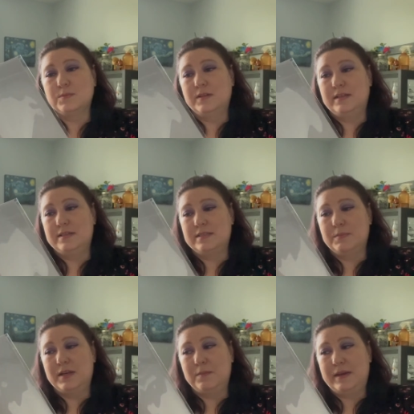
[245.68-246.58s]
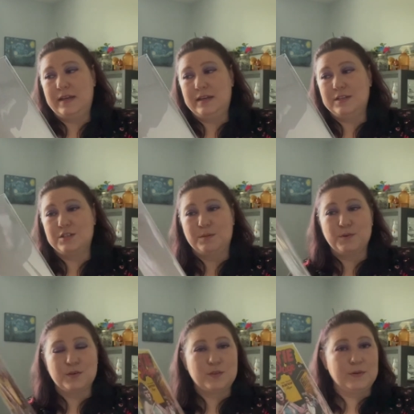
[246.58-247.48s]
one is the Betty Page
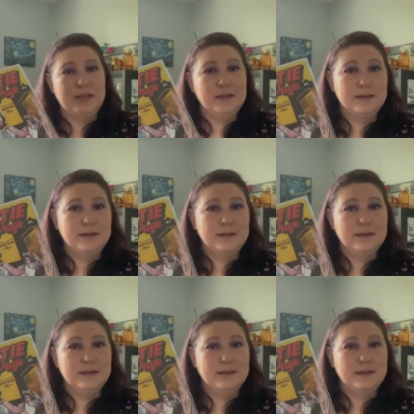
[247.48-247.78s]
number three.